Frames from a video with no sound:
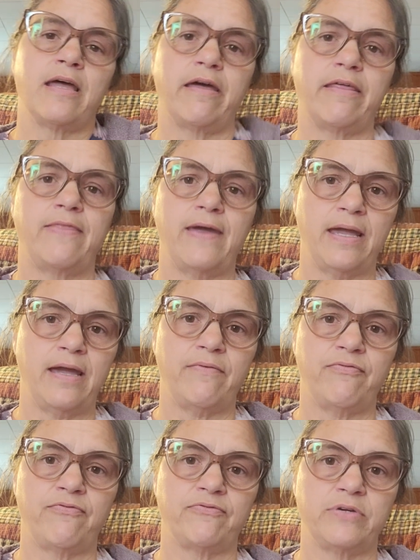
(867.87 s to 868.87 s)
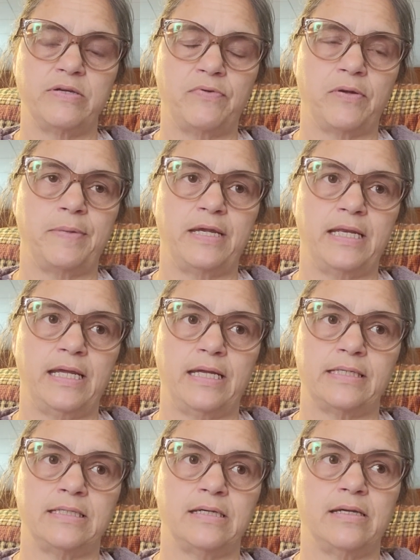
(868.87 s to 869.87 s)
they have free ribbon
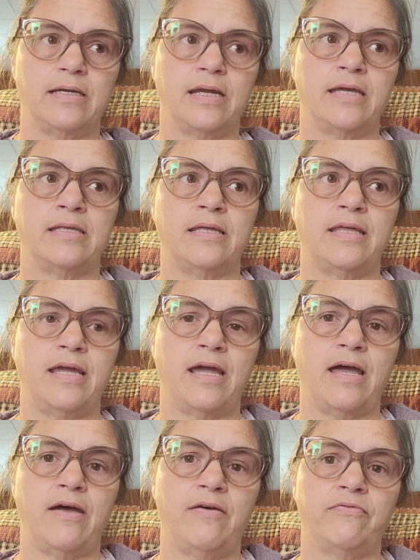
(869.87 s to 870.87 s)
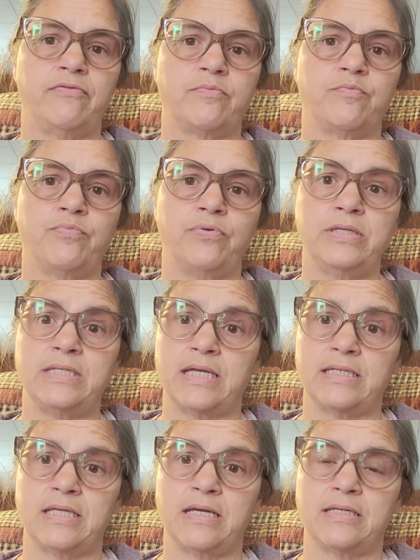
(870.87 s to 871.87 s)
dancing, and then they have
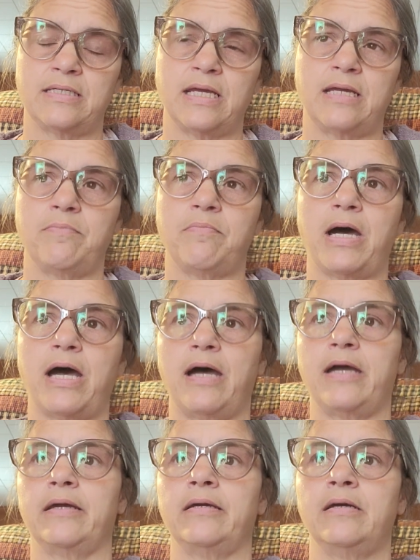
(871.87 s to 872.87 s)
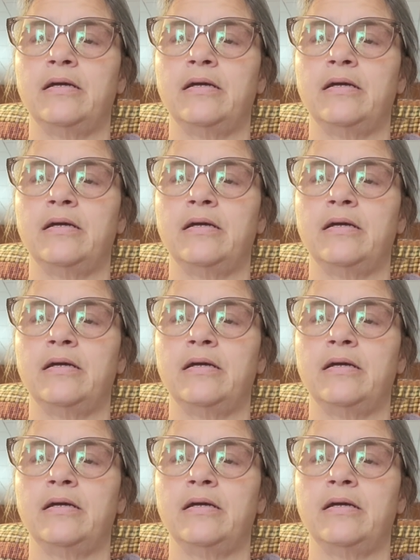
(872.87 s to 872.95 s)
princess things they can buy.